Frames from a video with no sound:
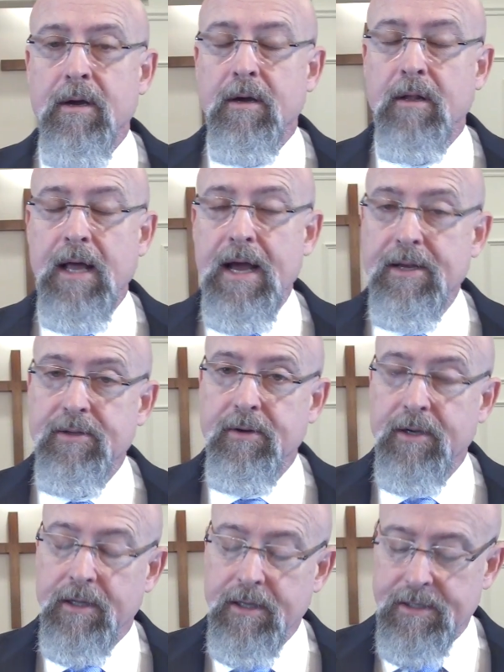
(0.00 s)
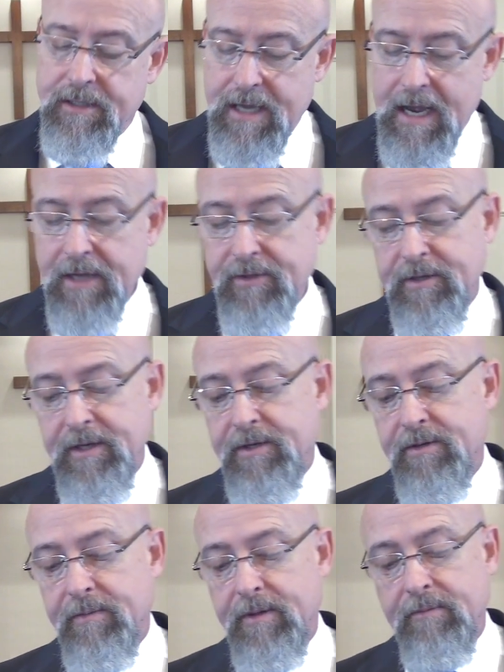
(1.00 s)
class on Ecclesiastes.
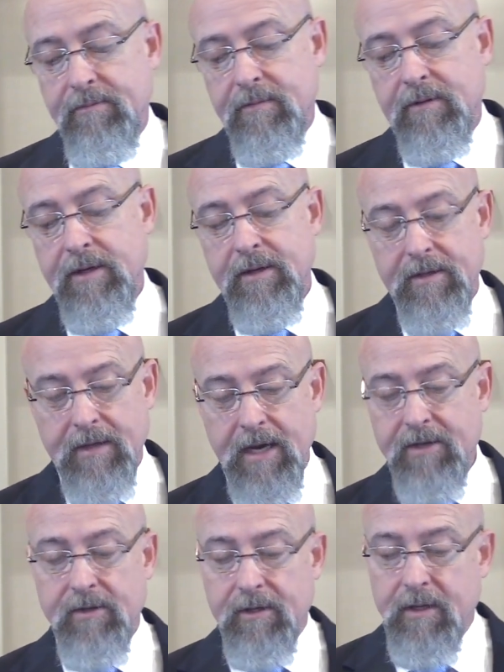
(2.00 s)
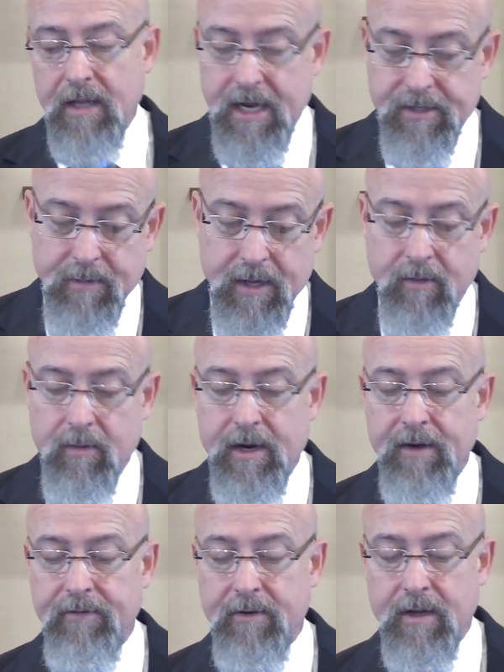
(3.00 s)
I mean, uh, excellent class, by the way.
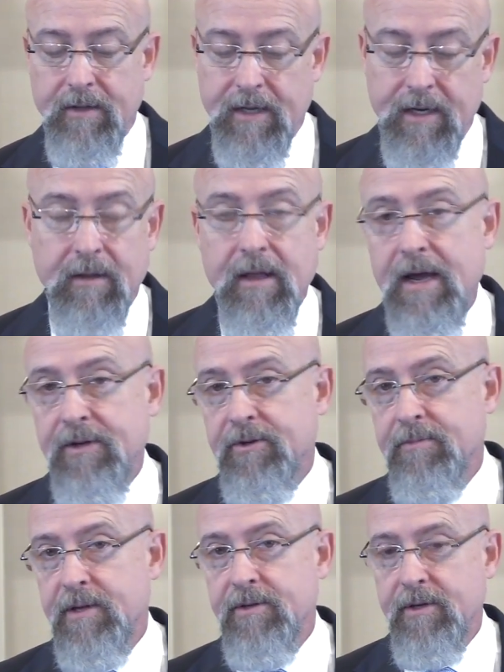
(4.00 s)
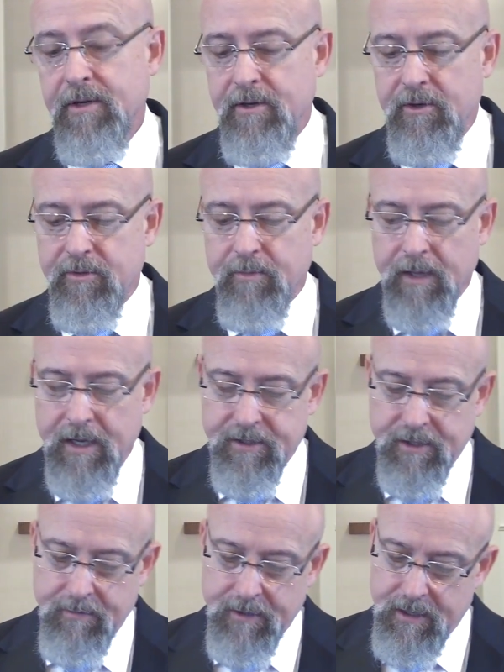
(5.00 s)
If you're not in that class, you're missing a huge
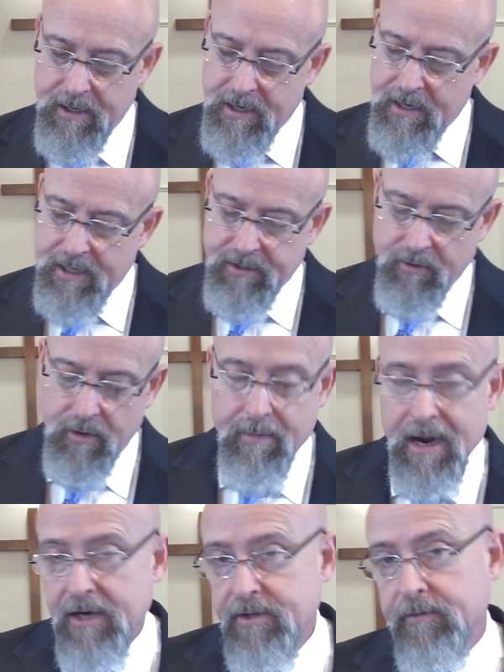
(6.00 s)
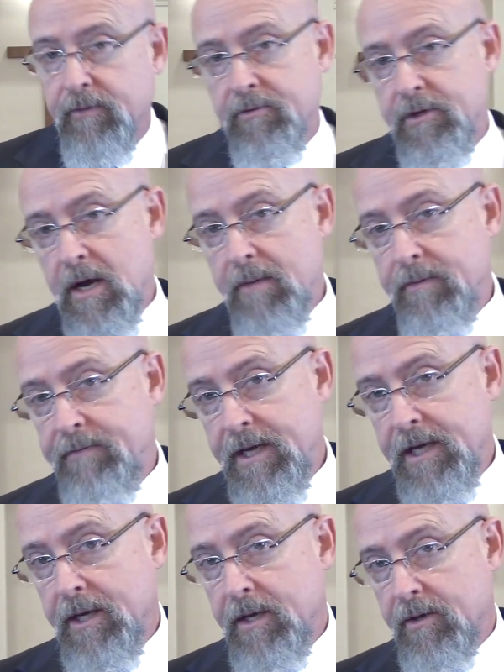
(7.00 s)
blessing. But he's doing a masterful job of
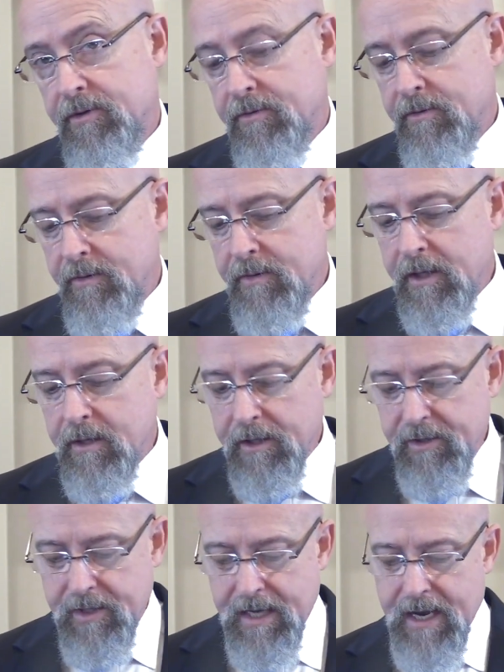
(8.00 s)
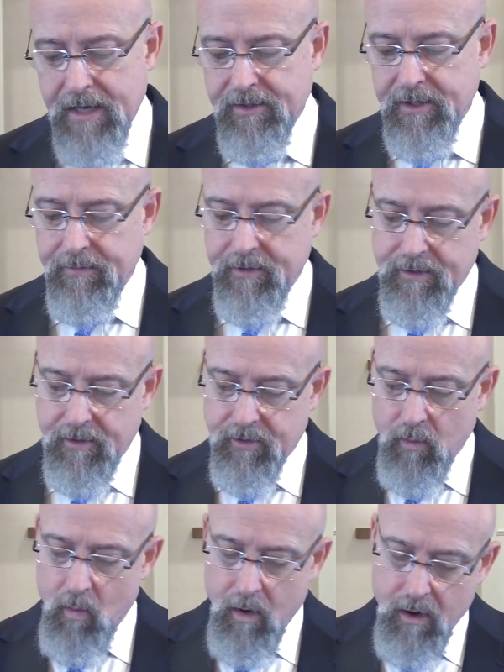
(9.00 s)
taking us through Ecclesiastes. But there's a
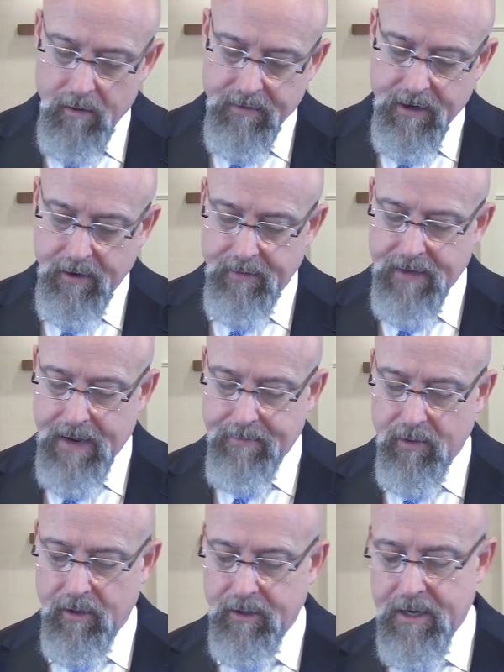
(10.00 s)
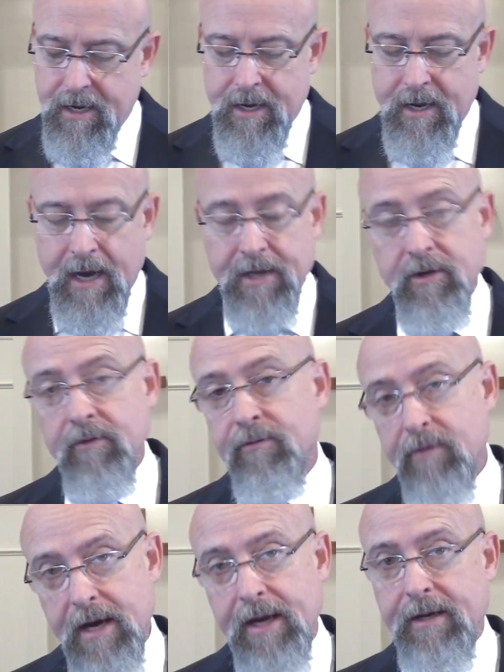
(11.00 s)
word there in that book and you've
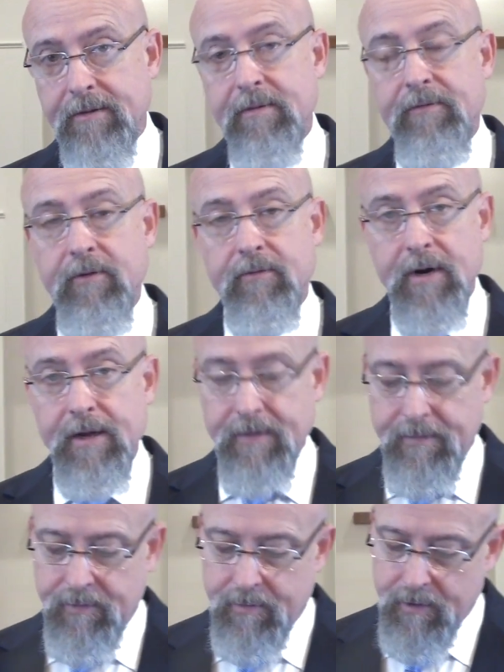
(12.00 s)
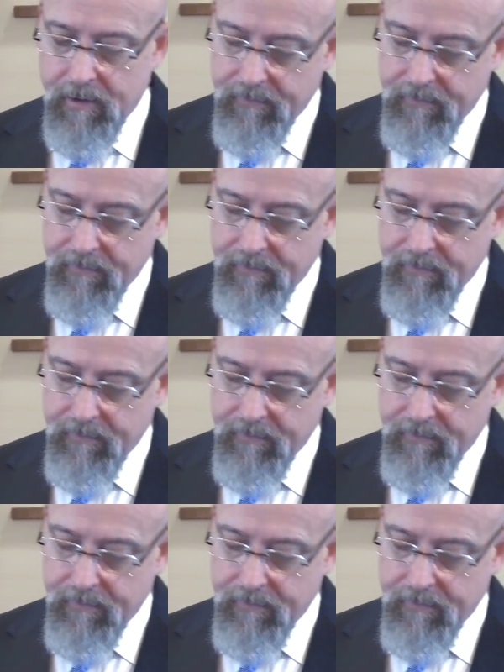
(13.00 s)
read it, if you've read the, the book